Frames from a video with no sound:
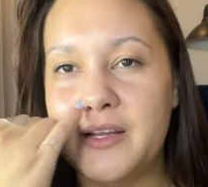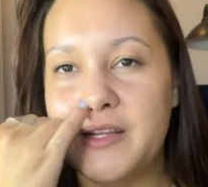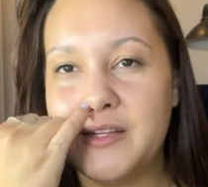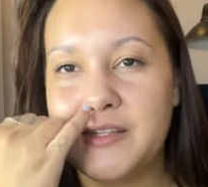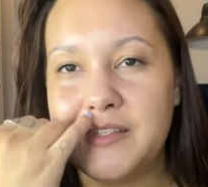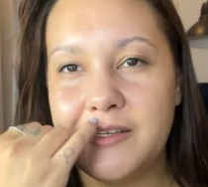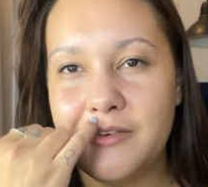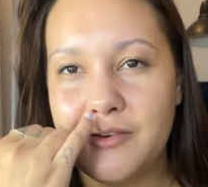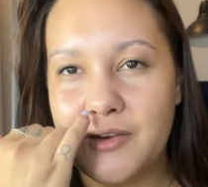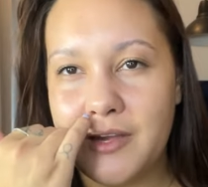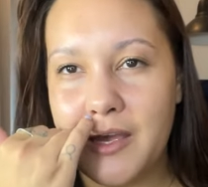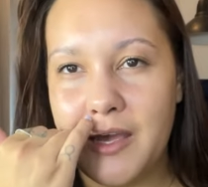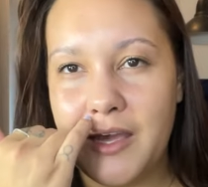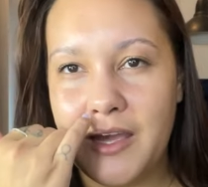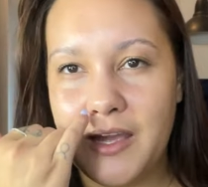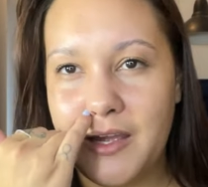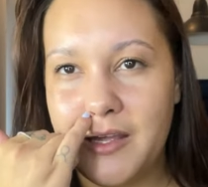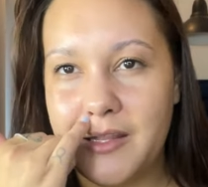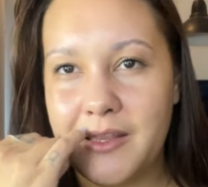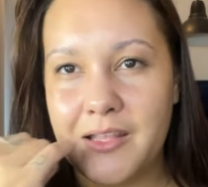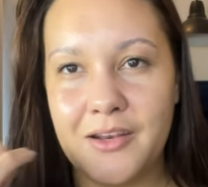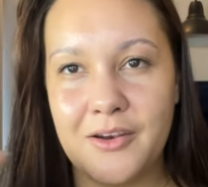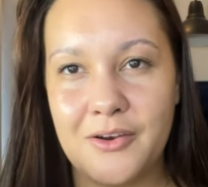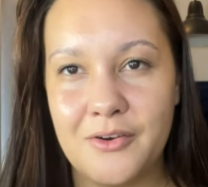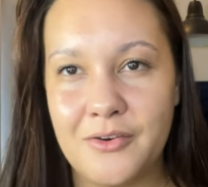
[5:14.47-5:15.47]
it's okay.
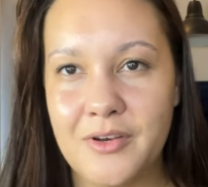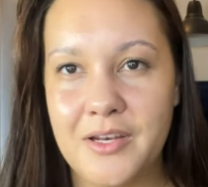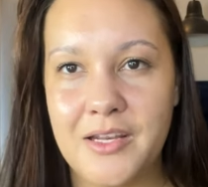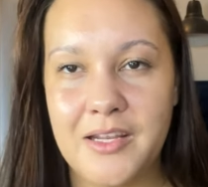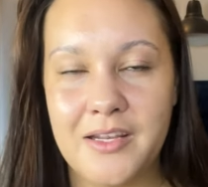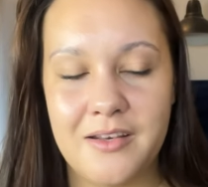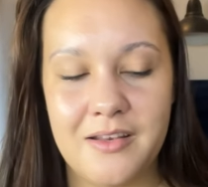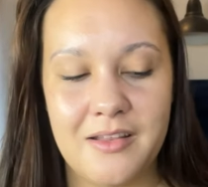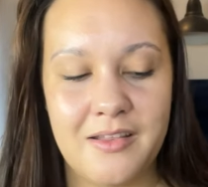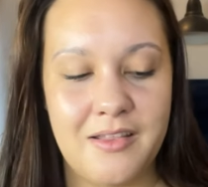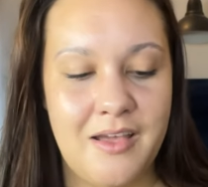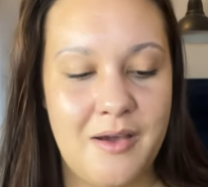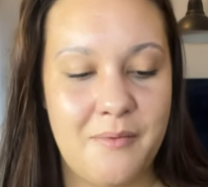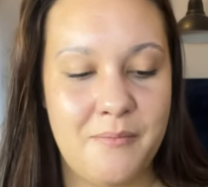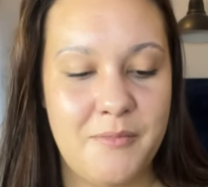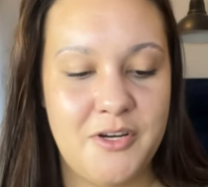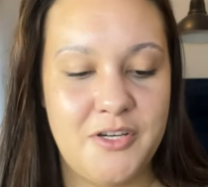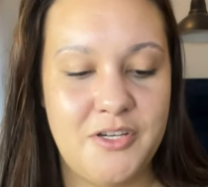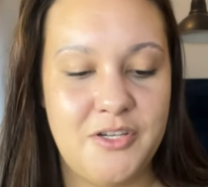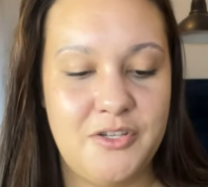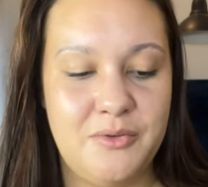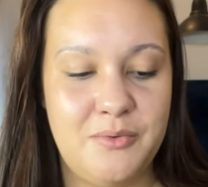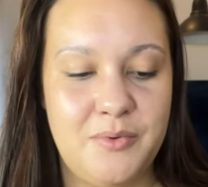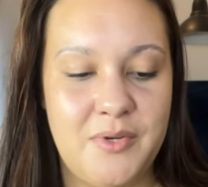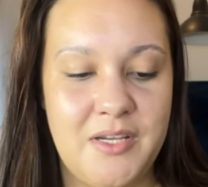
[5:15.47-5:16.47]
They don't need that
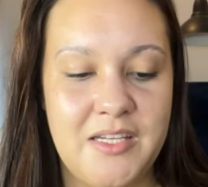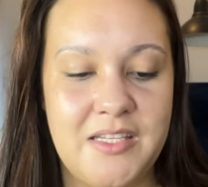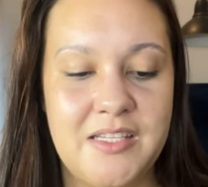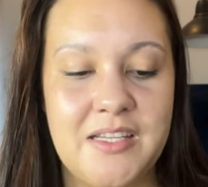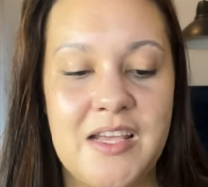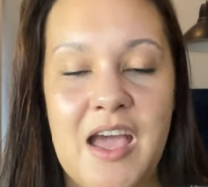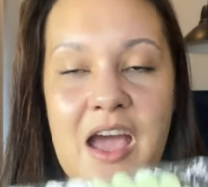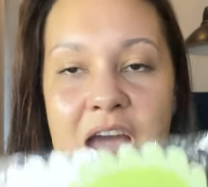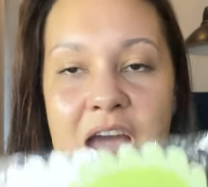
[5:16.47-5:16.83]
much sweets.